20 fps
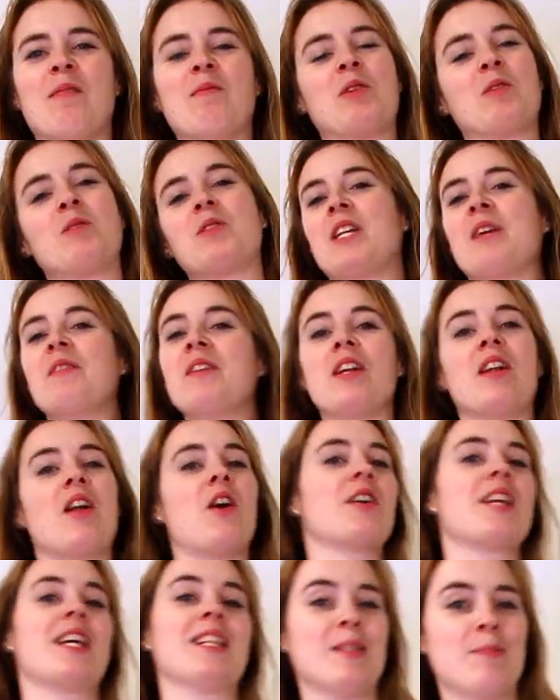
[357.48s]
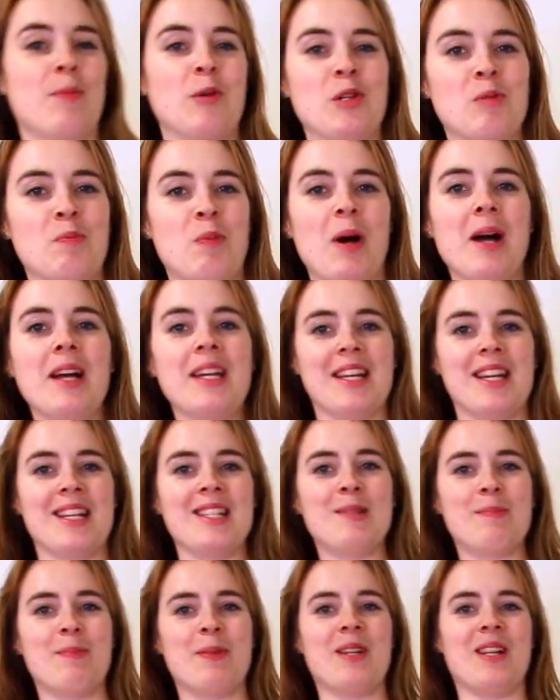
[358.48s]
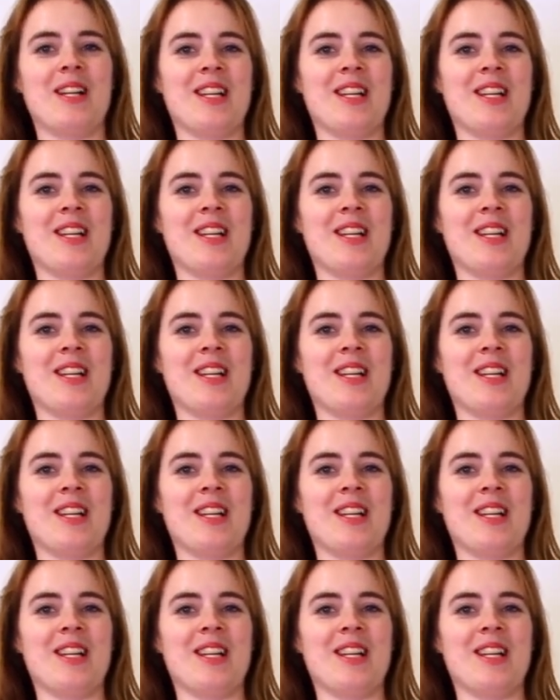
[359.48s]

which was definitely a long line sports bra, yes, but